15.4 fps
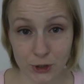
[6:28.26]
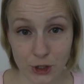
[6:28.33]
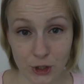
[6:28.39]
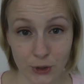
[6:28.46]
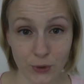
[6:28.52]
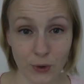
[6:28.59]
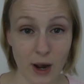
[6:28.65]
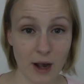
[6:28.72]

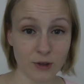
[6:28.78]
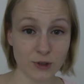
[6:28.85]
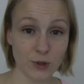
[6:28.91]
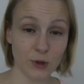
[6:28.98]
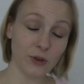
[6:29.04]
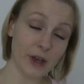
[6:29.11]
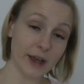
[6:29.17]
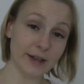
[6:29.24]
2
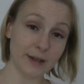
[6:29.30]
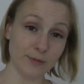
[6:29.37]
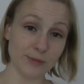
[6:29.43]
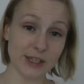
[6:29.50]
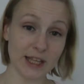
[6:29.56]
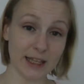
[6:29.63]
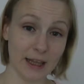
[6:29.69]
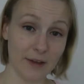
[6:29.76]
household
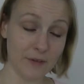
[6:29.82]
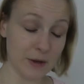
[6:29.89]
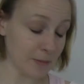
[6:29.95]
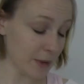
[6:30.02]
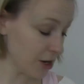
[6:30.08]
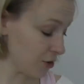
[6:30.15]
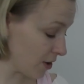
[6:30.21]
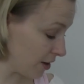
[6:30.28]
items that live in
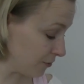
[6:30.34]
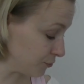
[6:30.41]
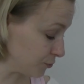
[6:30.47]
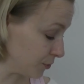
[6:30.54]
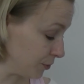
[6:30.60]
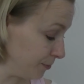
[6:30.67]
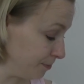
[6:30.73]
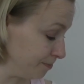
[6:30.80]
my craft
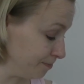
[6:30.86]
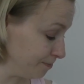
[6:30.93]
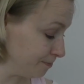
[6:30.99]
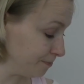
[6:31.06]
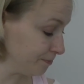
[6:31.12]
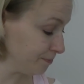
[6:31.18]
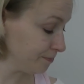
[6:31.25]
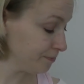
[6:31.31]
room
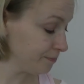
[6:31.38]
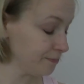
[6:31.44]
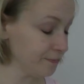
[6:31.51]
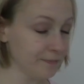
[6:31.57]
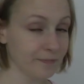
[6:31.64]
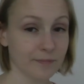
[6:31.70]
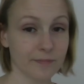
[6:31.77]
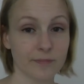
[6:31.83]

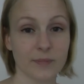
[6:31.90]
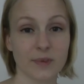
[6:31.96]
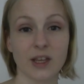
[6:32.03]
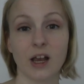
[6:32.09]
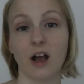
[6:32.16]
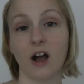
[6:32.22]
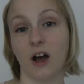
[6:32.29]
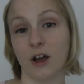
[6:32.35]

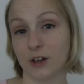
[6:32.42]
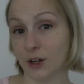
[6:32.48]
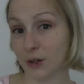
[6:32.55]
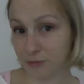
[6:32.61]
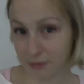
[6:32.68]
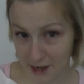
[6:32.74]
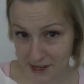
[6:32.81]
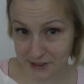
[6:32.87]
are
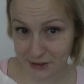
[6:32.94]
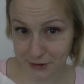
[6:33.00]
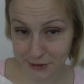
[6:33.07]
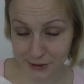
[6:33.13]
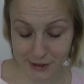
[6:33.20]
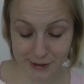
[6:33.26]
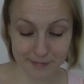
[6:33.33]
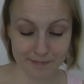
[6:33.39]

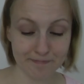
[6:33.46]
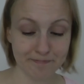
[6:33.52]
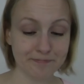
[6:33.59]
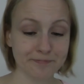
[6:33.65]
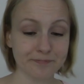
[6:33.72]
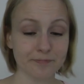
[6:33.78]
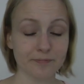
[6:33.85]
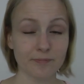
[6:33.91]
erasers.
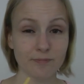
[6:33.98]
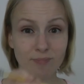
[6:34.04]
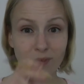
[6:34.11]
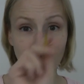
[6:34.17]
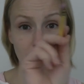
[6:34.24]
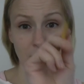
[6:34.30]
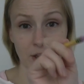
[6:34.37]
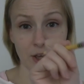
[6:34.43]

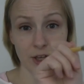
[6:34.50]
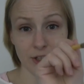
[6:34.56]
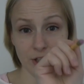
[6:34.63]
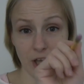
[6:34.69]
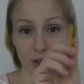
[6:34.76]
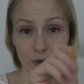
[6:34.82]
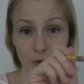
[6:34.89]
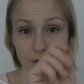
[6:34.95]

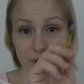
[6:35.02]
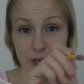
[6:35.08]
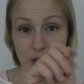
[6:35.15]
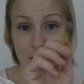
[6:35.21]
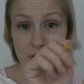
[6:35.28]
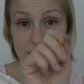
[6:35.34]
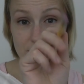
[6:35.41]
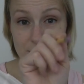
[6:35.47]
Not
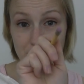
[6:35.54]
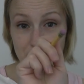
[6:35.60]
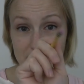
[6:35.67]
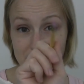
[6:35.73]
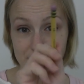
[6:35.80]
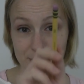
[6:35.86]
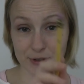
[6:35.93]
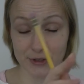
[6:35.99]
only the
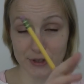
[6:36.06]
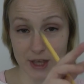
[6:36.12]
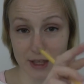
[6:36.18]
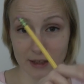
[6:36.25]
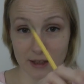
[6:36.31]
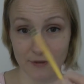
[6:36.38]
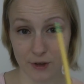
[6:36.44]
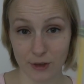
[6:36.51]
erasers
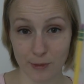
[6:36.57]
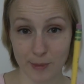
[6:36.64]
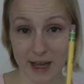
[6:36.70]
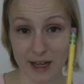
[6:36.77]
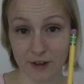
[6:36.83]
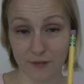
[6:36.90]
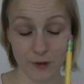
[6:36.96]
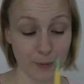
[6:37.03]
that live on the
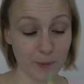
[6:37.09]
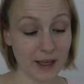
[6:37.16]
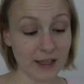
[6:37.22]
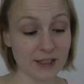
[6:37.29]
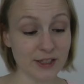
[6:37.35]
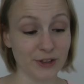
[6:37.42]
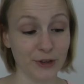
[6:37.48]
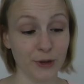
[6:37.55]
back of your
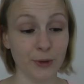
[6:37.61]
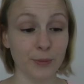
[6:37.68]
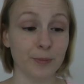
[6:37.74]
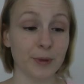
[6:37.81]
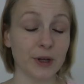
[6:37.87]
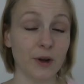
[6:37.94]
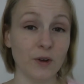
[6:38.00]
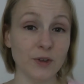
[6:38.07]
pencil,
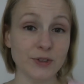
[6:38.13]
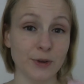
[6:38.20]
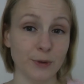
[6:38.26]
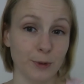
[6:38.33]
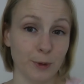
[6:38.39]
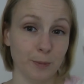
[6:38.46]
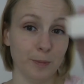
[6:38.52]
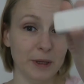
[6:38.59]
but
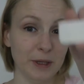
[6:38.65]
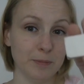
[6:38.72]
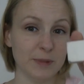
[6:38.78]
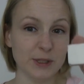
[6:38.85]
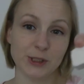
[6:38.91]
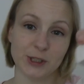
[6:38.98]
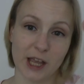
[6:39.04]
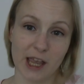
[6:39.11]
also the big
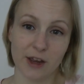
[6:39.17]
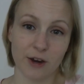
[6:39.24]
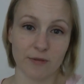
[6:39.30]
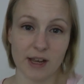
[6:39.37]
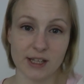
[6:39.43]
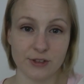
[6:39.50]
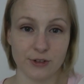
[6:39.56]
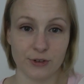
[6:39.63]
mistake
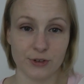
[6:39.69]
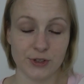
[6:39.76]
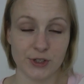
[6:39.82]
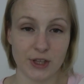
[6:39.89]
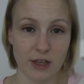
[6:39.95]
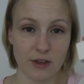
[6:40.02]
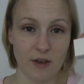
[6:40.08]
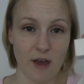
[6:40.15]
erasers
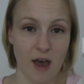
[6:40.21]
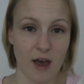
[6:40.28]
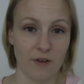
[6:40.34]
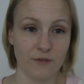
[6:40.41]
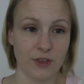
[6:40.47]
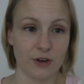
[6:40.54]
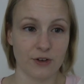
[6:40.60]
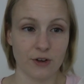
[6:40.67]
that you
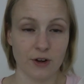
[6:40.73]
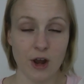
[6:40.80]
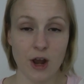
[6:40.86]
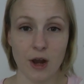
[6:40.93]
have that are